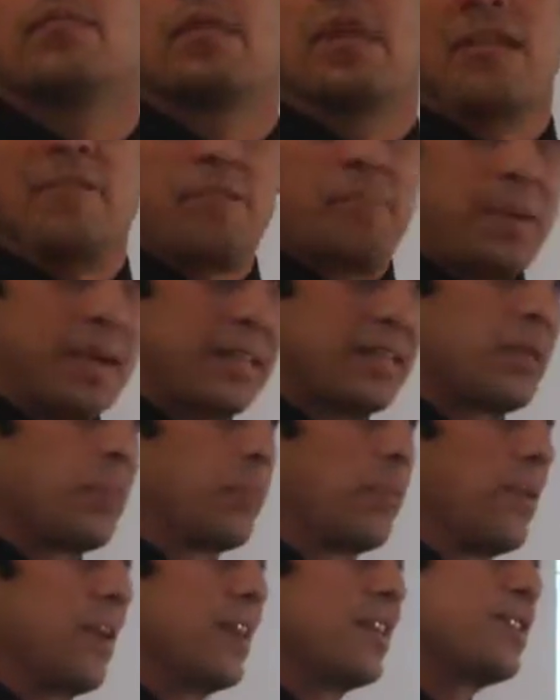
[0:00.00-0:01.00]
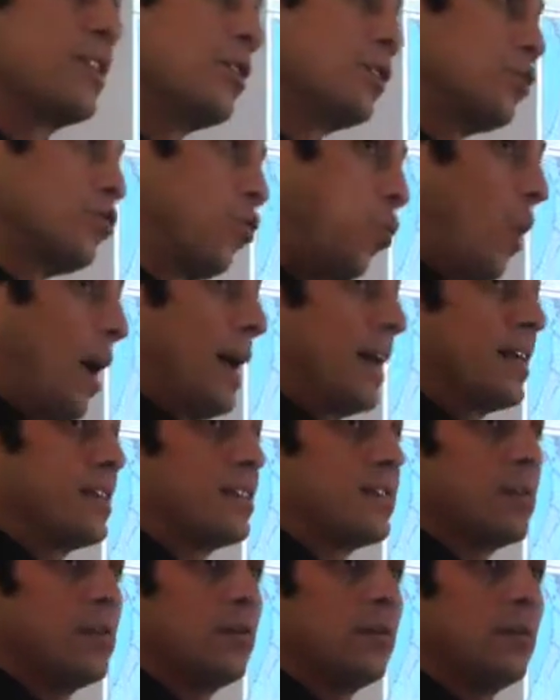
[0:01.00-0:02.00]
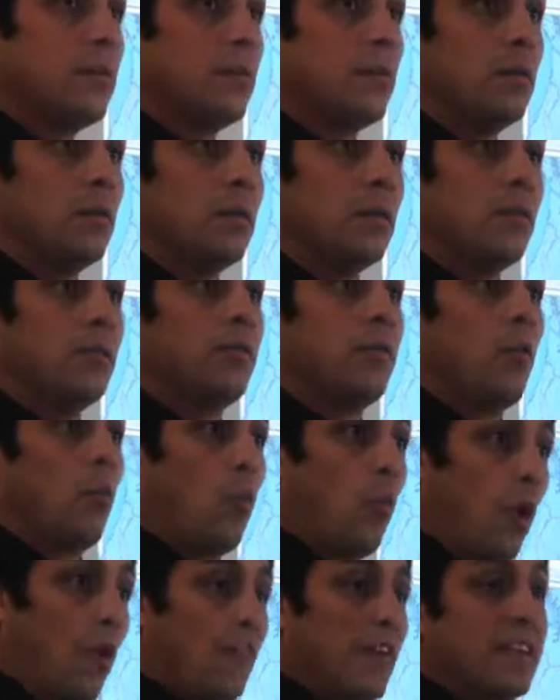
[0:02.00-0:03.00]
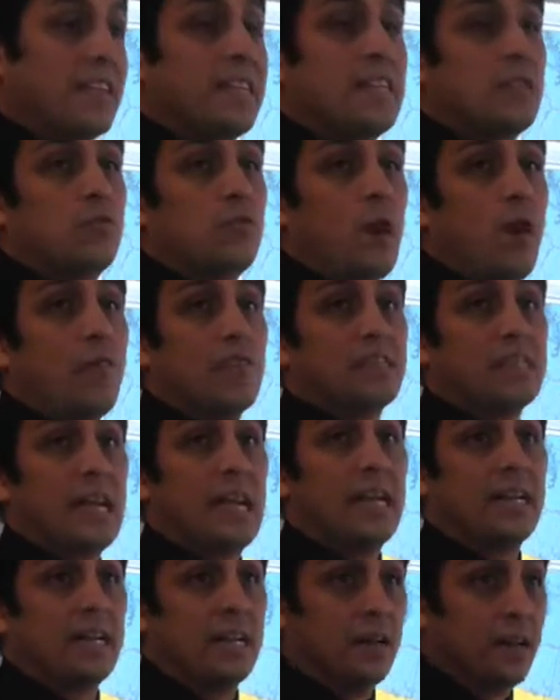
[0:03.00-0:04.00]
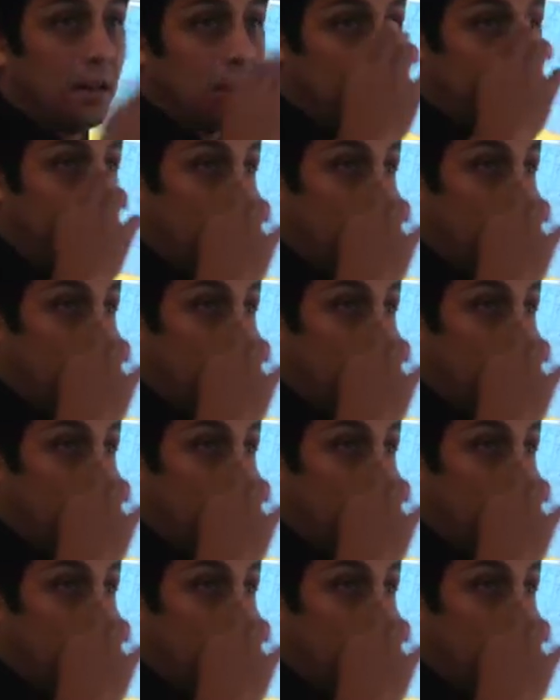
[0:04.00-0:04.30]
They've beat the British twice. The War of 1812 has ended.